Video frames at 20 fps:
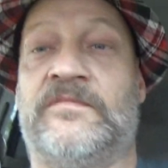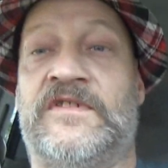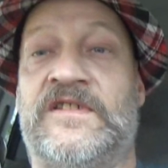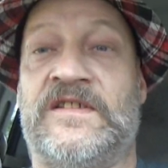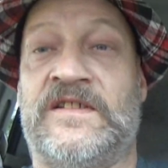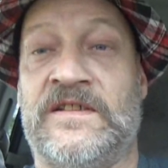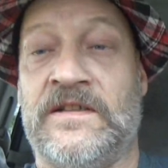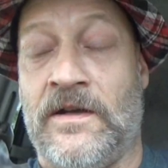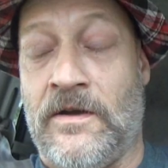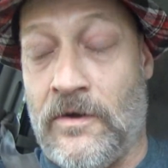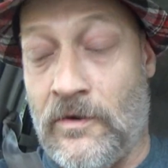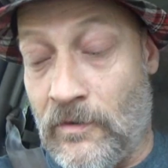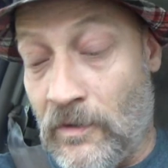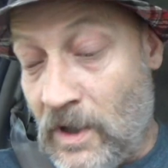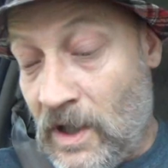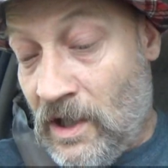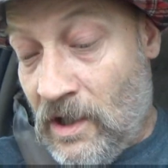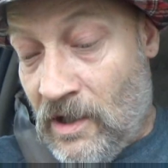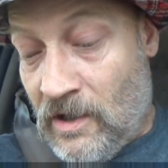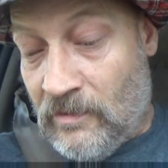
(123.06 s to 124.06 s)
them. So
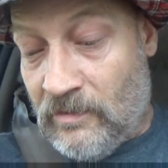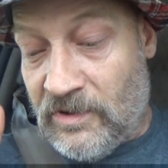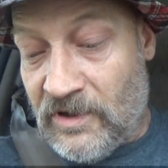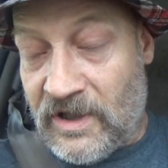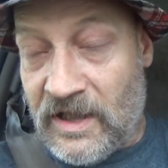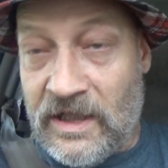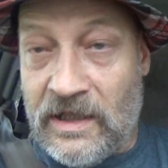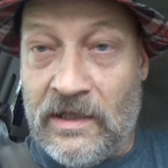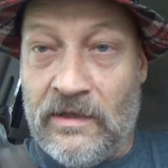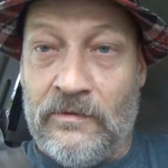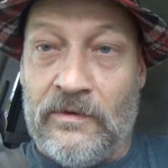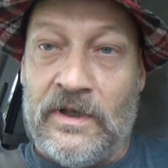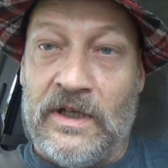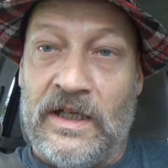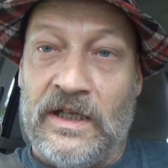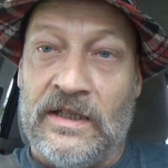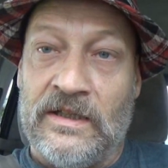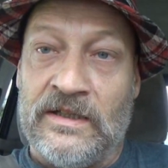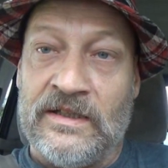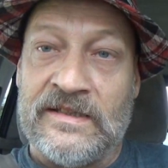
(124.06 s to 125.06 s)
but
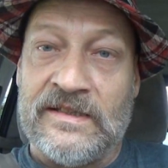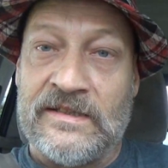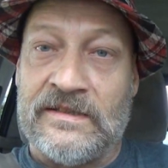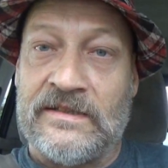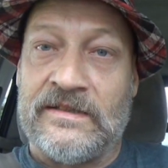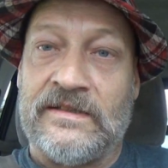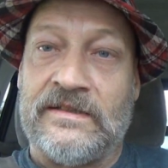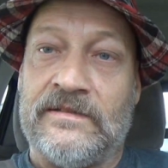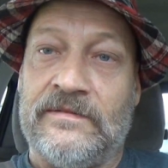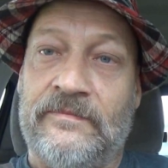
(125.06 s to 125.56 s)
anyway, let's